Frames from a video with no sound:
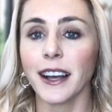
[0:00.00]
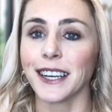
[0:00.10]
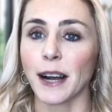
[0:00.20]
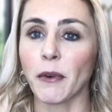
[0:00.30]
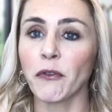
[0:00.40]

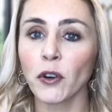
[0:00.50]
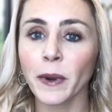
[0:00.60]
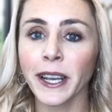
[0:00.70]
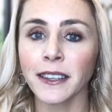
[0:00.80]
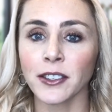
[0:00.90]
Now, before
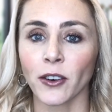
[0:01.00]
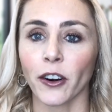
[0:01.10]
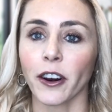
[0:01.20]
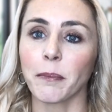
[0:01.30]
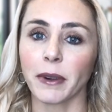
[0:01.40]
we get
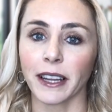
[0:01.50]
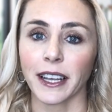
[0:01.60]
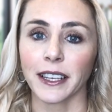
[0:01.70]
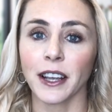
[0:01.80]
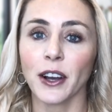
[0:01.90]
started,
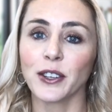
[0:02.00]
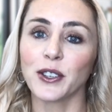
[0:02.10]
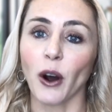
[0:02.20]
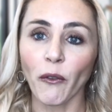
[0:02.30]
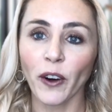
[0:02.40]
please
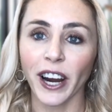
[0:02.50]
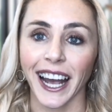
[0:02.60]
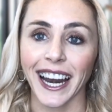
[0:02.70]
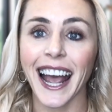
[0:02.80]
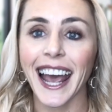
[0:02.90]
don't
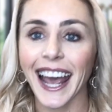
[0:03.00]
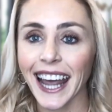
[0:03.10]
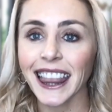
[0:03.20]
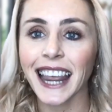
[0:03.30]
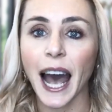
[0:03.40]
forget
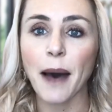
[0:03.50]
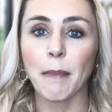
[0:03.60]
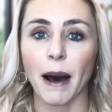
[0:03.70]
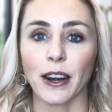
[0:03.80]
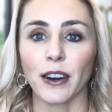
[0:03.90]
hit that
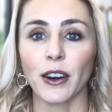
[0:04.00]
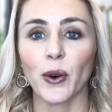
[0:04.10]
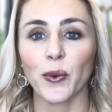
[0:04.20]
button,